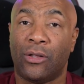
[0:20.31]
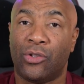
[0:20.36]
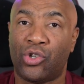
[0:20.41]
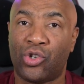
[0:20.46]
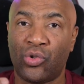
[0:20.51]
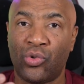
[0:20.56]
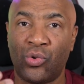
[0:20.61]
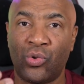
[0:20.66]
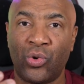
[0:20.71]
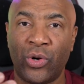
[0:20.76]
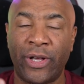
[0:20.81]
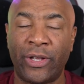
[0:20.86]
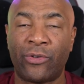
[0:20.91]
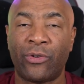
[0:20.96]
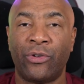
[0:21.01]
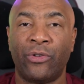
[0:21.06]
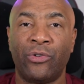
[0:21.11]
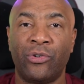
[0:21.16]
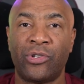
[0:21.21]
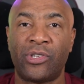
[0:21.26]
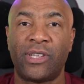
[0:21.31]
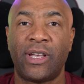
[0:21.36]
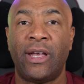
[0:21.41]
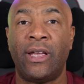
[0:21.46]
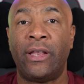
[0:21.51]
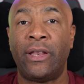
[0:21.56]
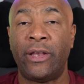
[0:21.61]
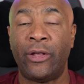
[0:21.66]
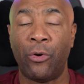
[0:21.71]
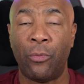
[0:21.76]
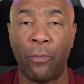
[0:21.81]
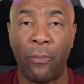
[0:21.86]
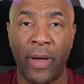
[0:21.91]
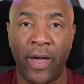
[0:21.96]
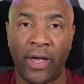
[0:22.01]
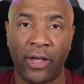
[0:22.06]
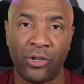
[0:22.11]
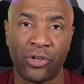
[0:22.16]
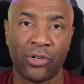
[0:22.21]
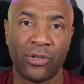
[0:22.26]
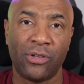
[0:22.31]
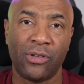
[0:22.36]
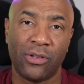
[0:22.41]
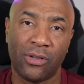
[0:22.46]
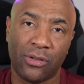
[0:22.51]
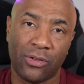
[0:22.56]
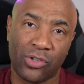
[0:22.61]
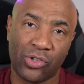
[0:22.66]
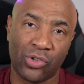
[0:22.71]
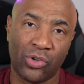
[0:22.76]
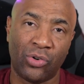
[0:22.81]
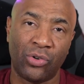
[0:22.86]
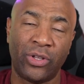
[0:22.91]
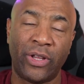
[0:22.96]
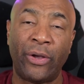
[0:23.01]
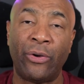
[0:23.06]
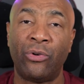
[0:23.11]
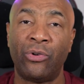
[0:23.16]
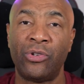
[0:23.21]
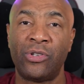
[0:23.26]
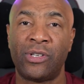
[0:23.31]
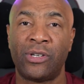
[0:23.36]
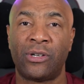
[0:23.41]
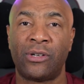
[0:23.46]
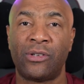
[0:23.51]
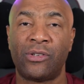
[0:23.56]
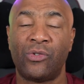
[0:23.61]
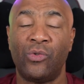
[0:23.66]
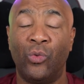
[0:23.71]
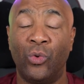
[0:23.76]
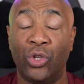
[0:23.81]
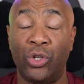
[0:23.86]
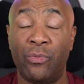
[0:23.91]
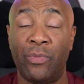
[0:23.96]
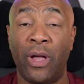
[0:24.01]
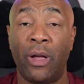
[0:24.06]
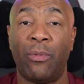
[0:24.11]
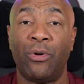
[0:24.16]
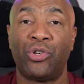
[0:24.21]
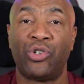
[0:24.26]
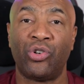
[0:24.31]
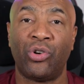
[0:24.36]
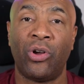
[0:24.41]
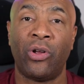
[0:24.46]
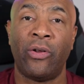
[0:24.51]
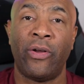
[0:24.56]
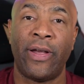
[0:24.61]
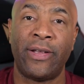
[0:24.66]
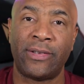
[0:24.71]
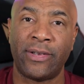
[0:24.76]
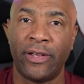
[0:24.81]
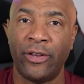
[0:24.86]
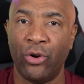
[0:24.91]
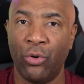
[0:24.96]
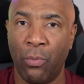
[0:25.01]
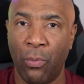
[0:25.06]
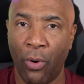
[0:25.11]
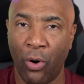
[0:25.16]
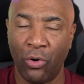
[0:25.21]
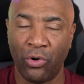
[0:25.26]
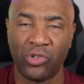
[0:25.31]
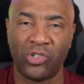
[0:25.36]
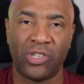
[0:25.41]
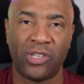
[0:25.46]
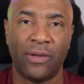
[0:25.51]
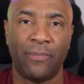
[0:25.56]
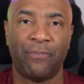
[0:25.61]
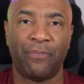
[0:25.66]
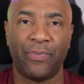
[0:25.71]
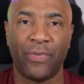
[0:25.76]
to introduce a new page so the users would be able to create a new post.